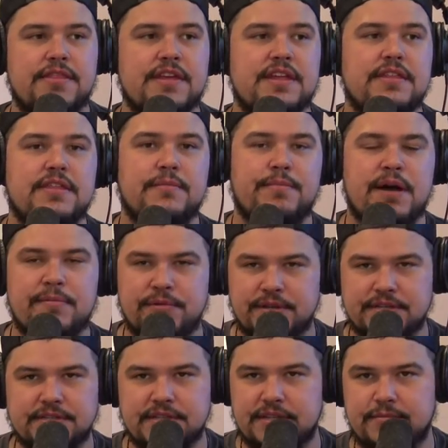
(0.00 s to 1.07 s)
then the
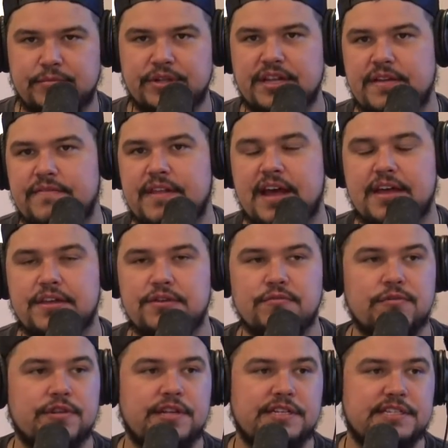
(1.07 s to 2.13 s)
public is going to believe that
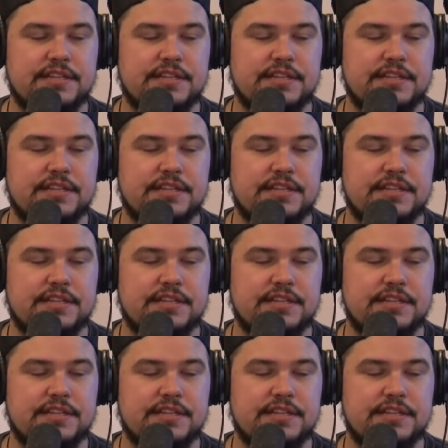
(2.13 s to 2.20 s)
you really